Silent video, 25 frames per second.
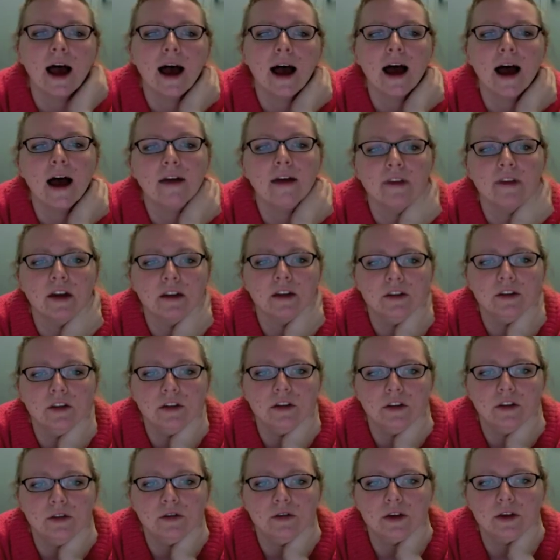And then
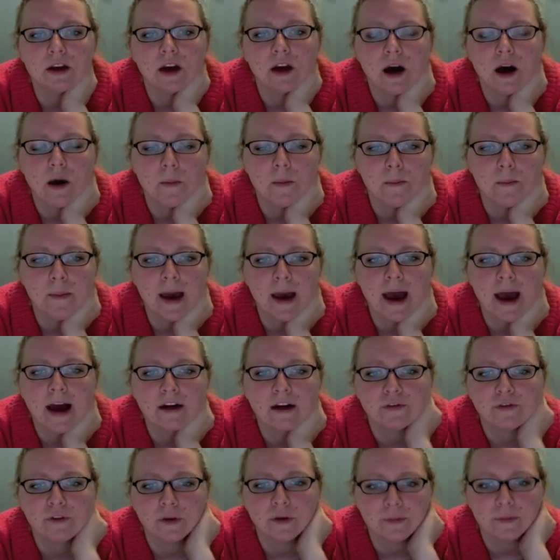you can come back
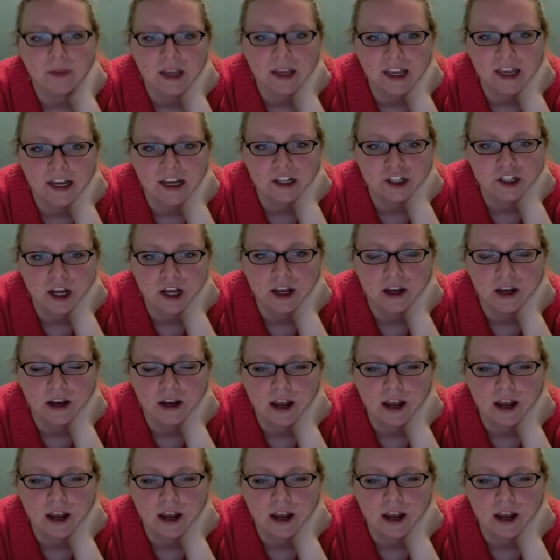from the kitchen